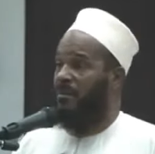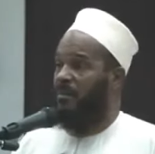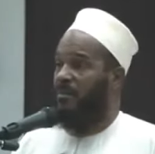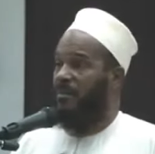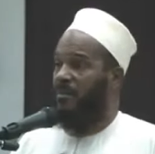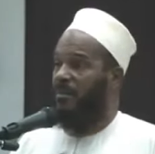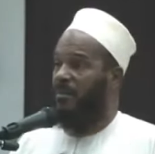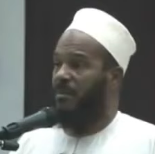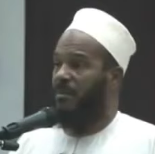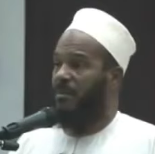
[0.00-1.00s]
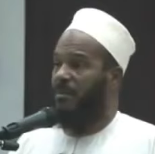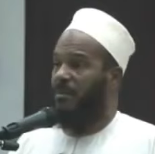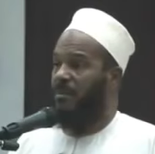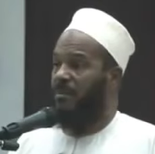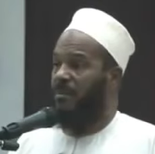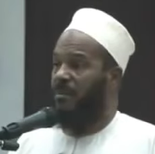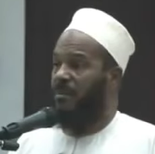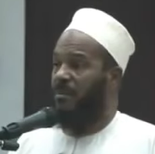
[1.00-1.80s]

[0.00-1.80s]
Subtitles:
[no speech]